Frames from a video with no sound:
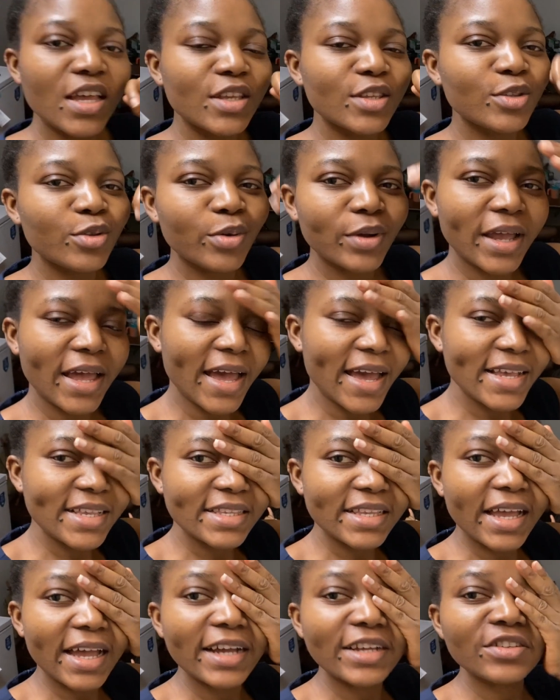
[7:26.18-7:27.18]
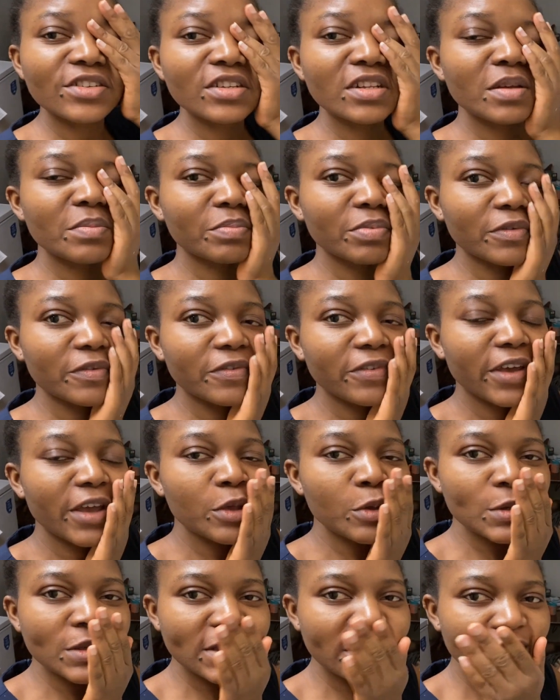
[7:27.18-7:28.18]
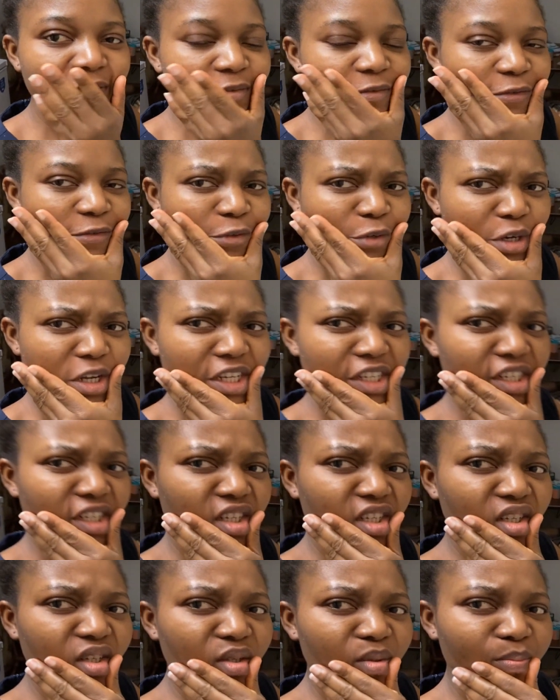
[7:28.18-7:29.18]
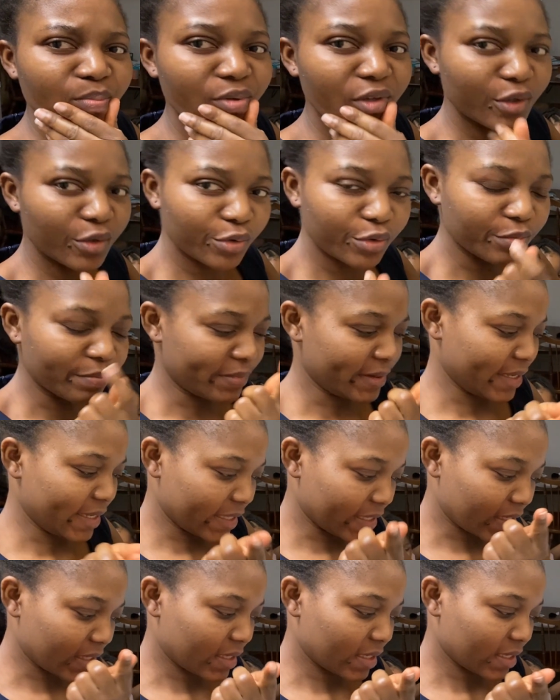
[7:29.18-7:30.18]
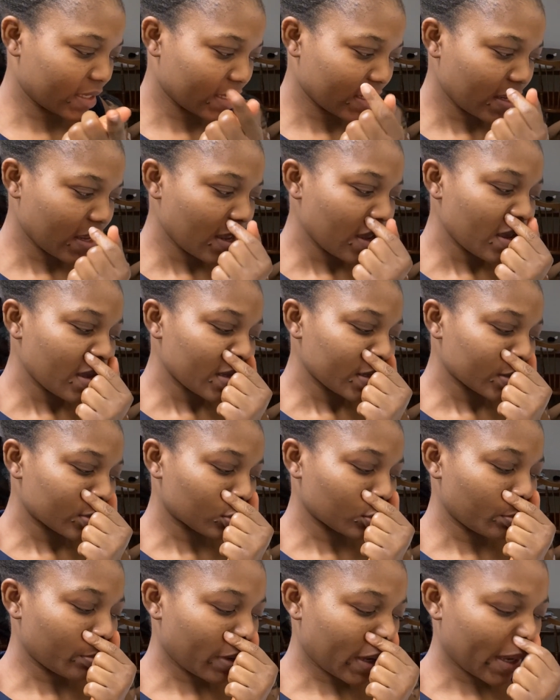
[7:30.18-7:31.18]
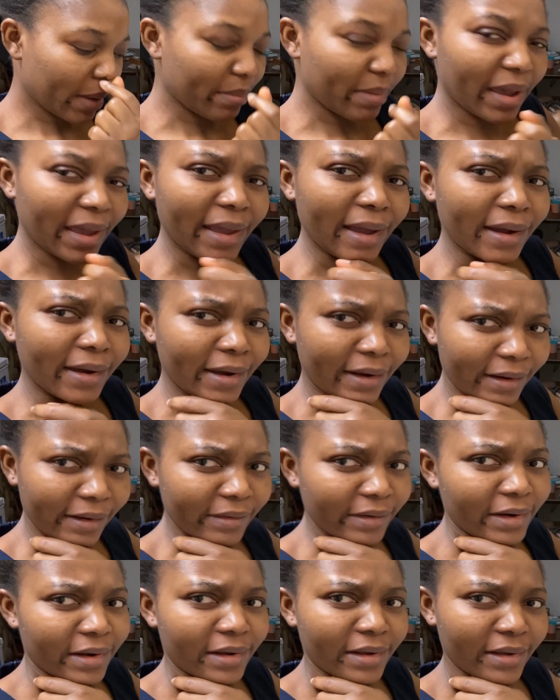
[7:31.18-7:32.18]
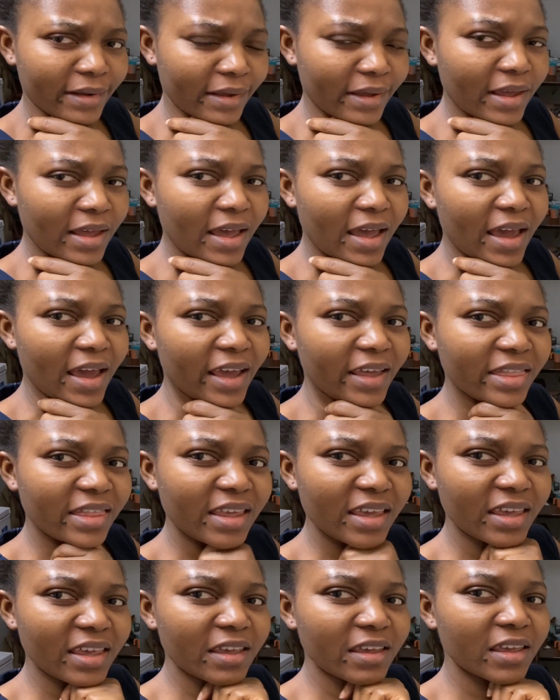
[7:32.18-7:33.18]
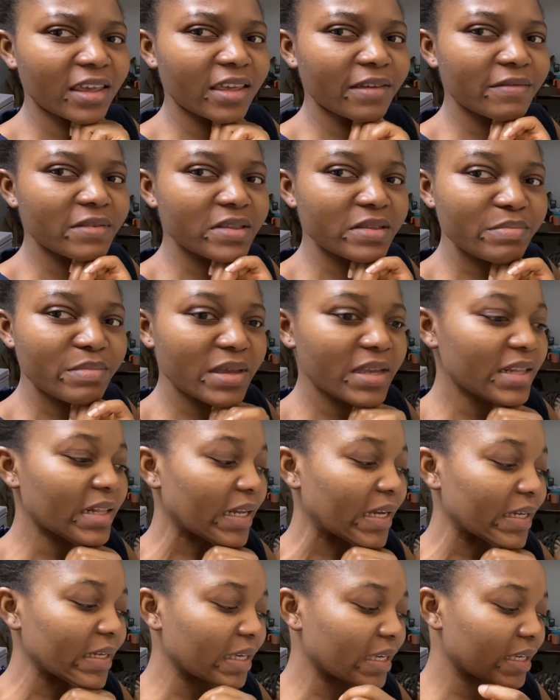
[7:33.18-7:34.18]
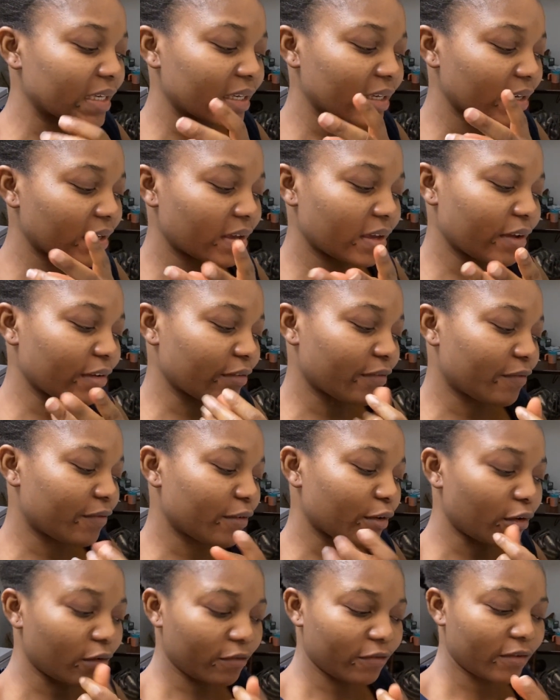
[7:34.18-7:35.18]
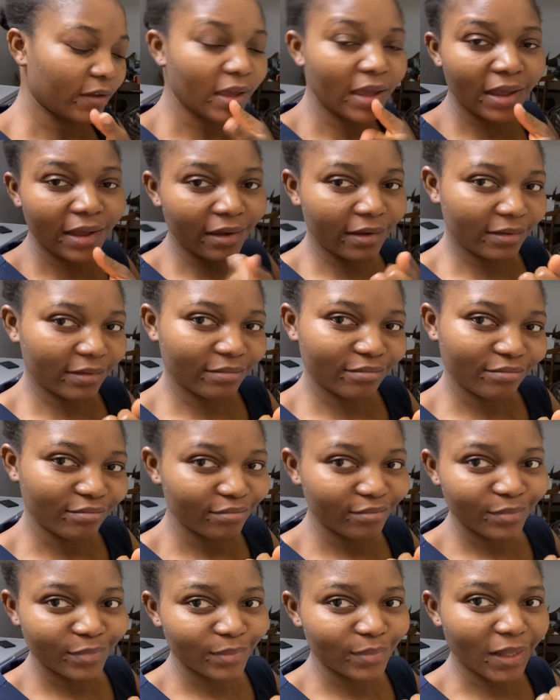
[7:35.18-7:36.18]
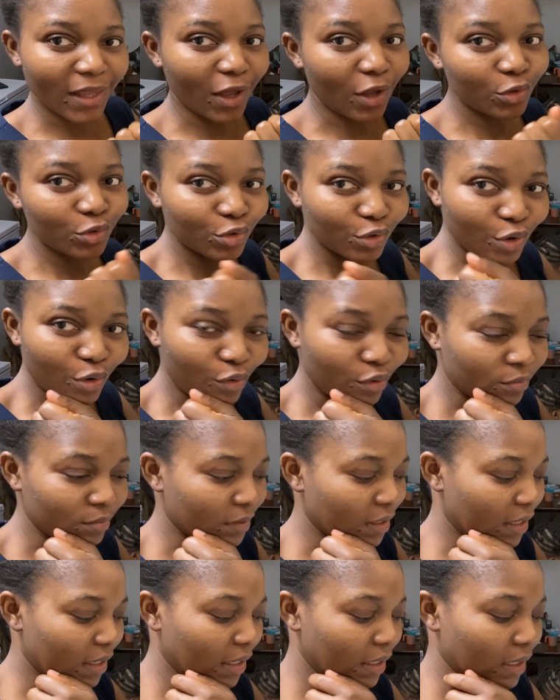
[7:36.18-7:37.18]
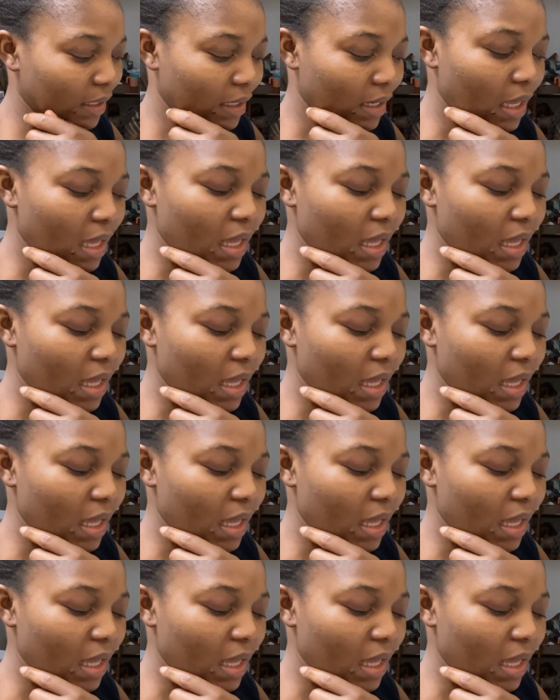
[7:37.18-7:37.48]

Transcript: So guys, I actually prefer using fresh peeled beans to make my akara. I think it gives me like a fluffier outcome than